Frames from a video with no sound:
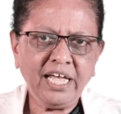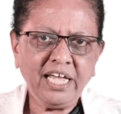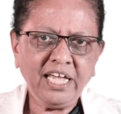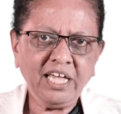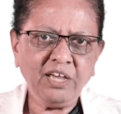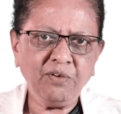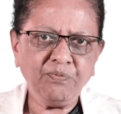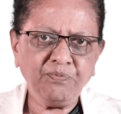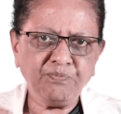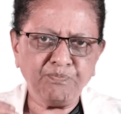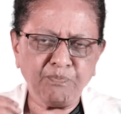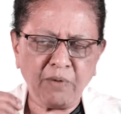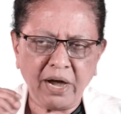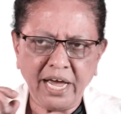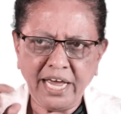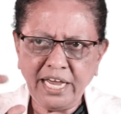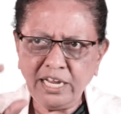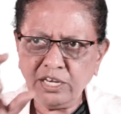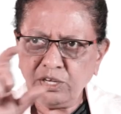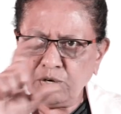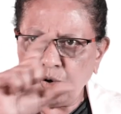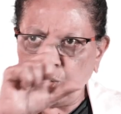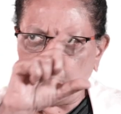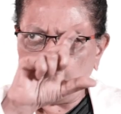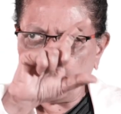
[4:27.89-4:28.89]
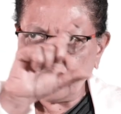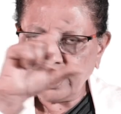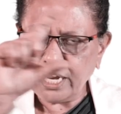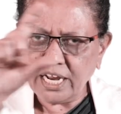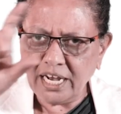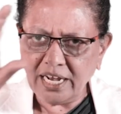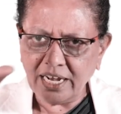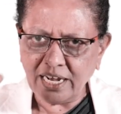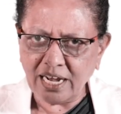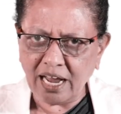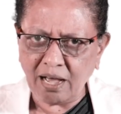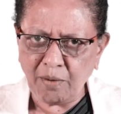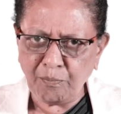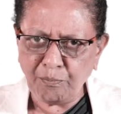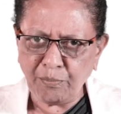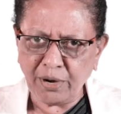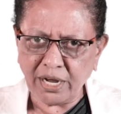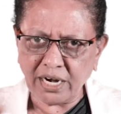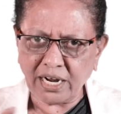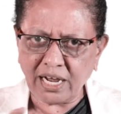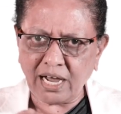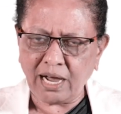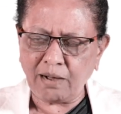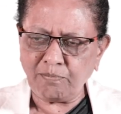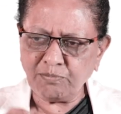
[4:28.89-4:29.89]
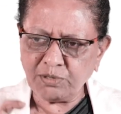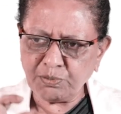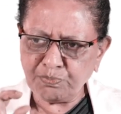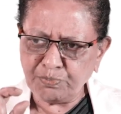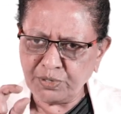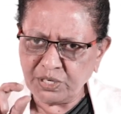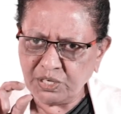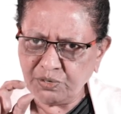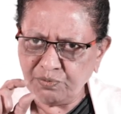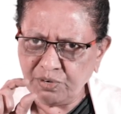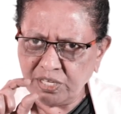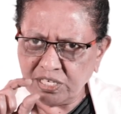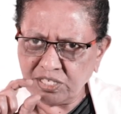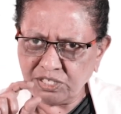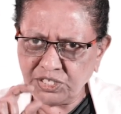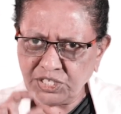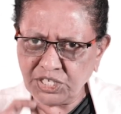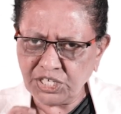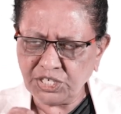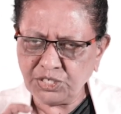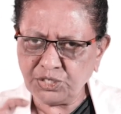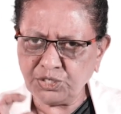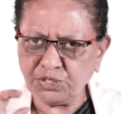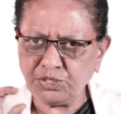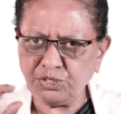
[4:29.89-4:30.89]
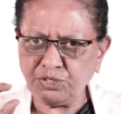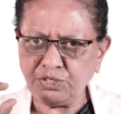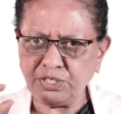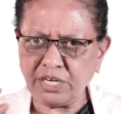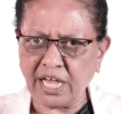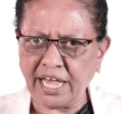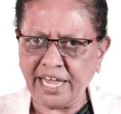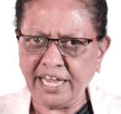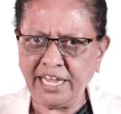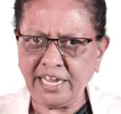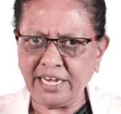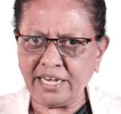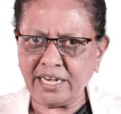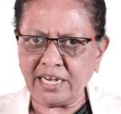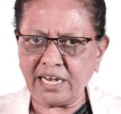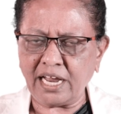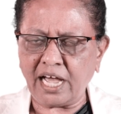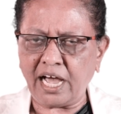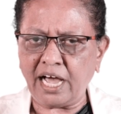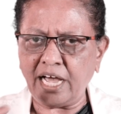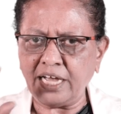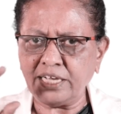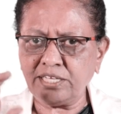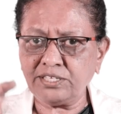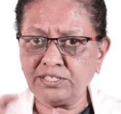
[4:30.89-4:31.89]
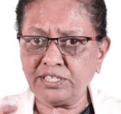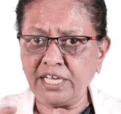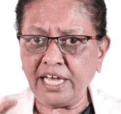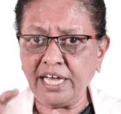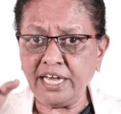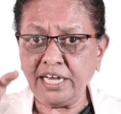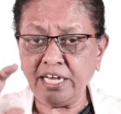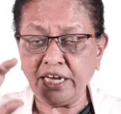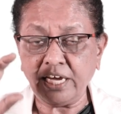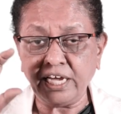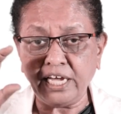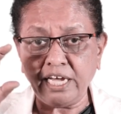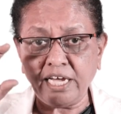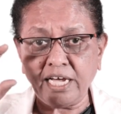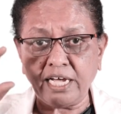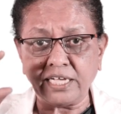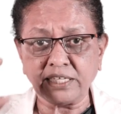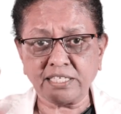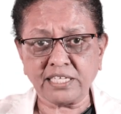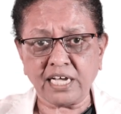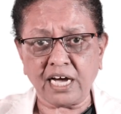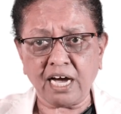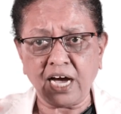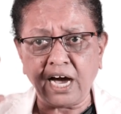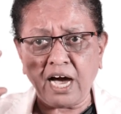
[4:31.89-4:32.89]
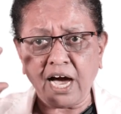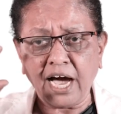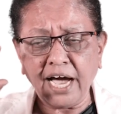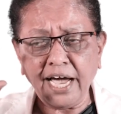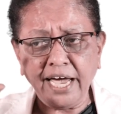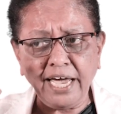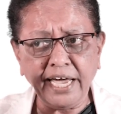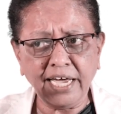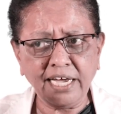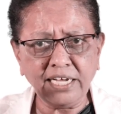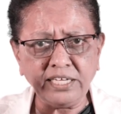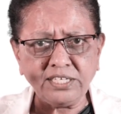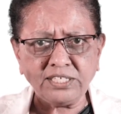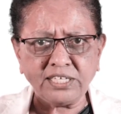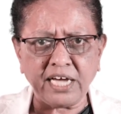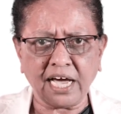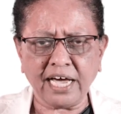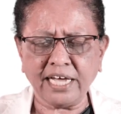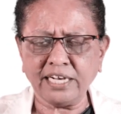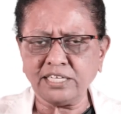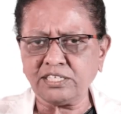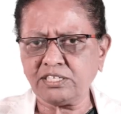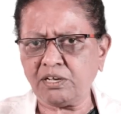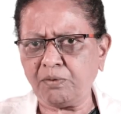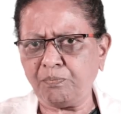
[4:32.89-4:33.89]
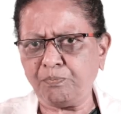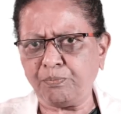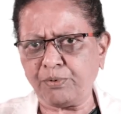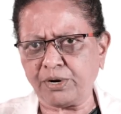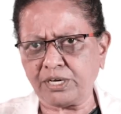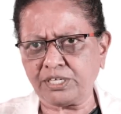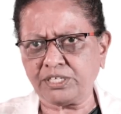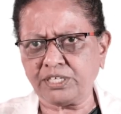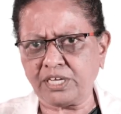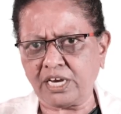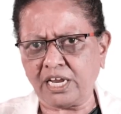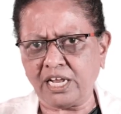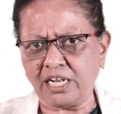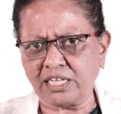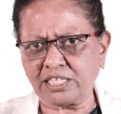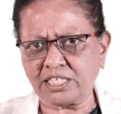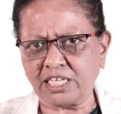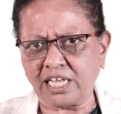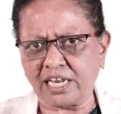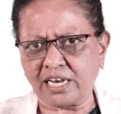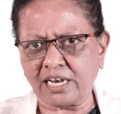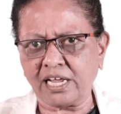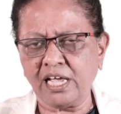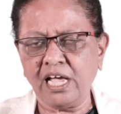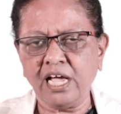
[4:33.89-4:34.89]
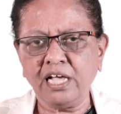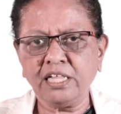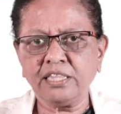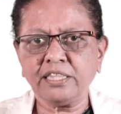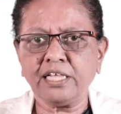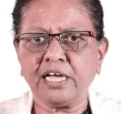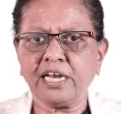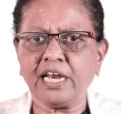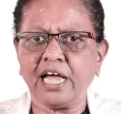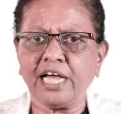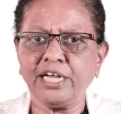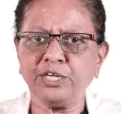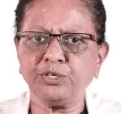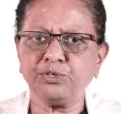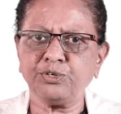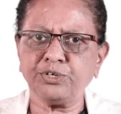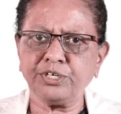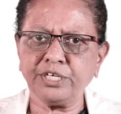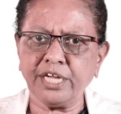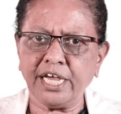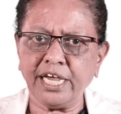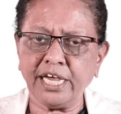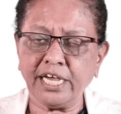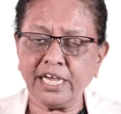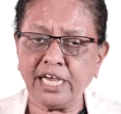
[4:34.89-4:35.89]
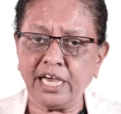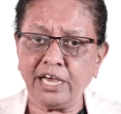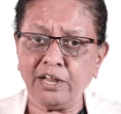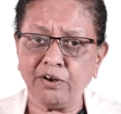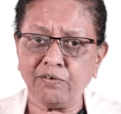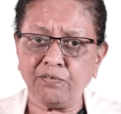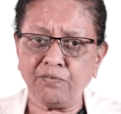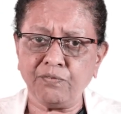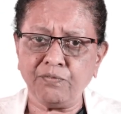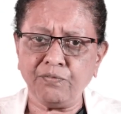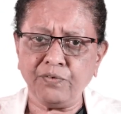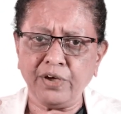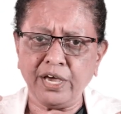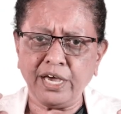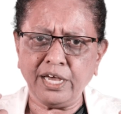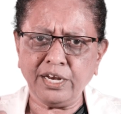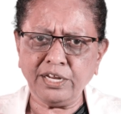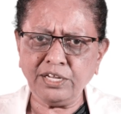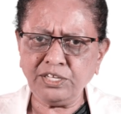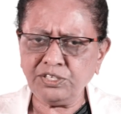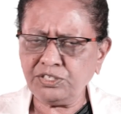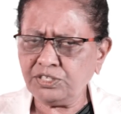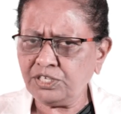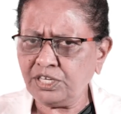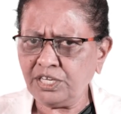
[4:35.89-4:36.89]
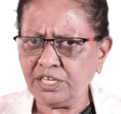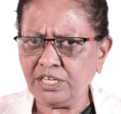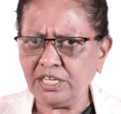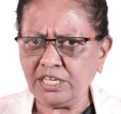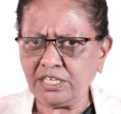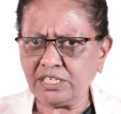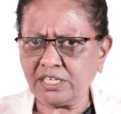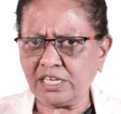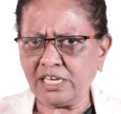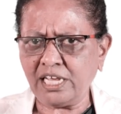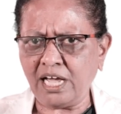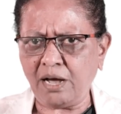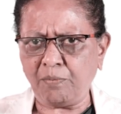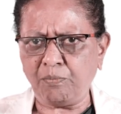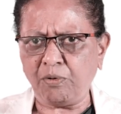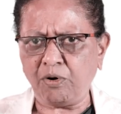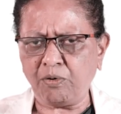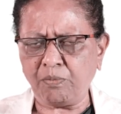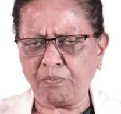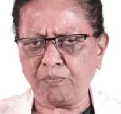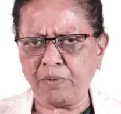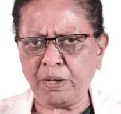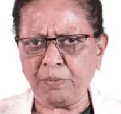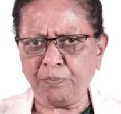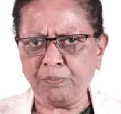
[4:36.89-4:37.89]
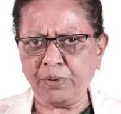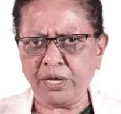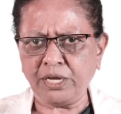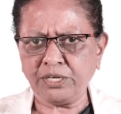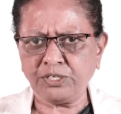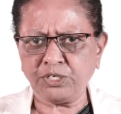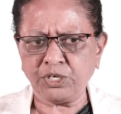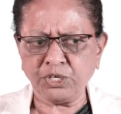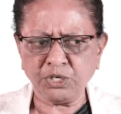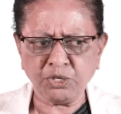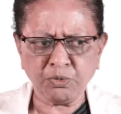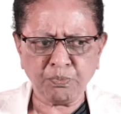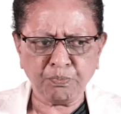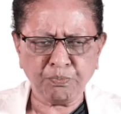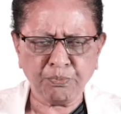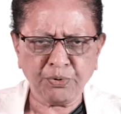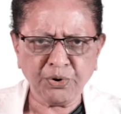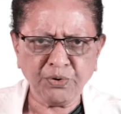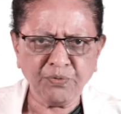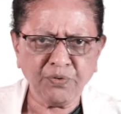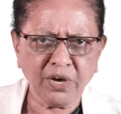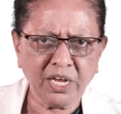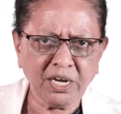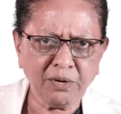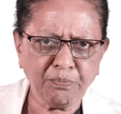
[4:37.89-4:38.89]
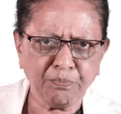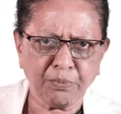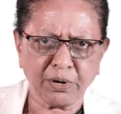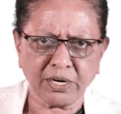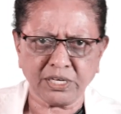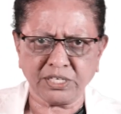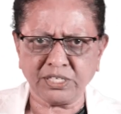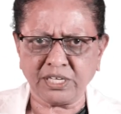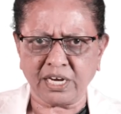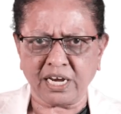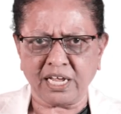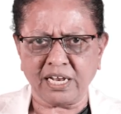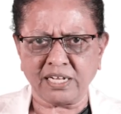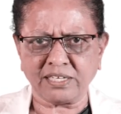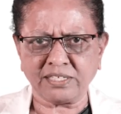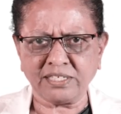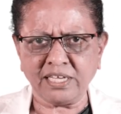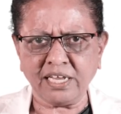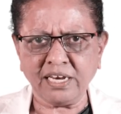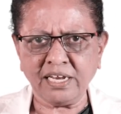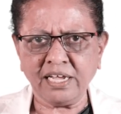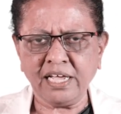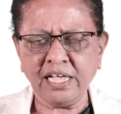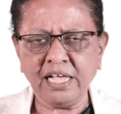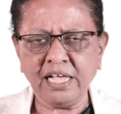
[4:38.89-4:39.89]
If my total number comes between 6 to 9, I say he has a high chance of pressure ulcer, then I should take care very seriously about my patient to prevent pressure ulcer.